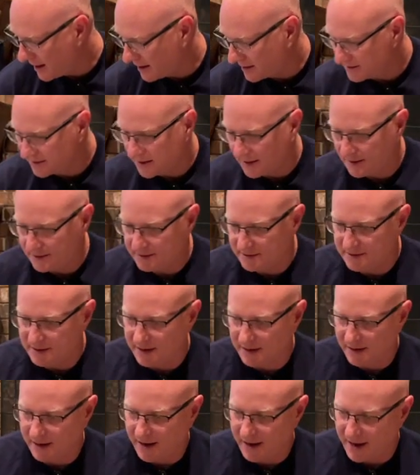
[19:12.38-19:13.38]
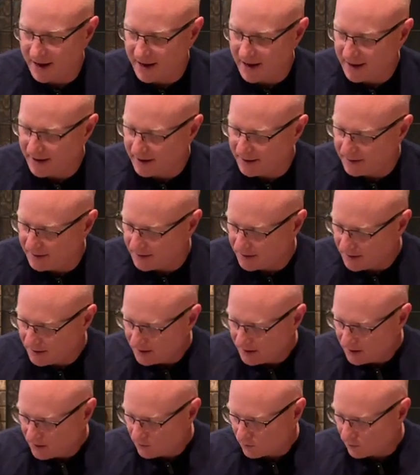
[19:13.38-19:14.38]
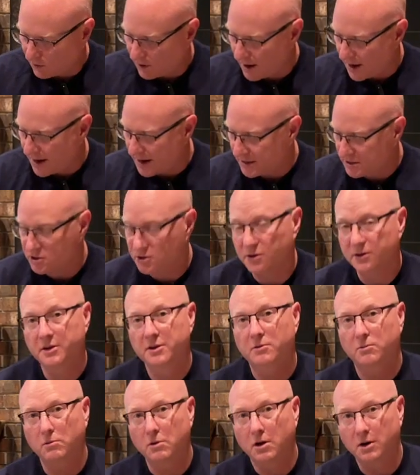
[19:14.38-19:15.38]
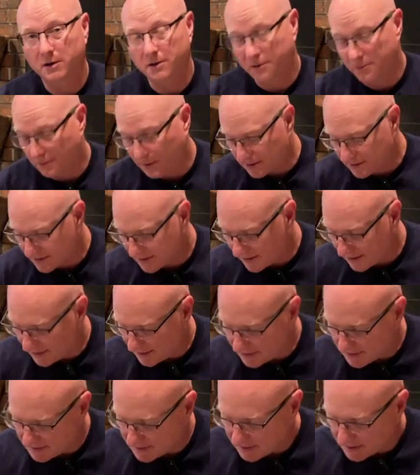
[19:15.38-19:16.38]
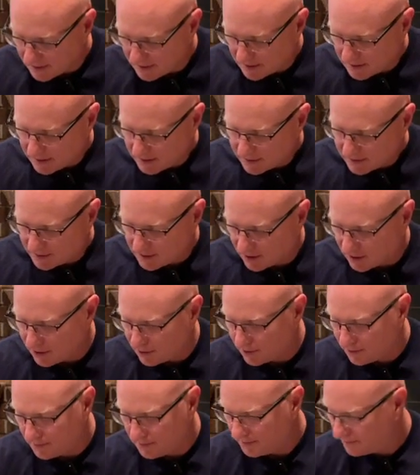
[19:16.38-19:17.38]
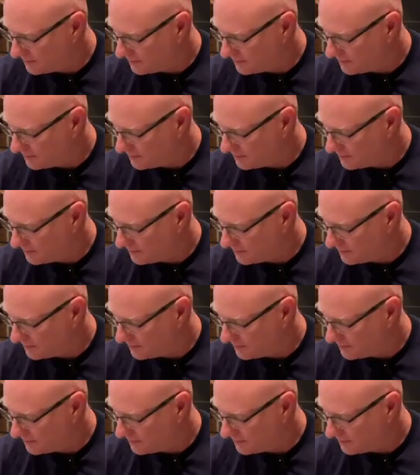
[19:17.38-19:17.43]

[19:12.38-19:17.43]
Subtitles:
hex heads that I had were actually the wrong thread size. So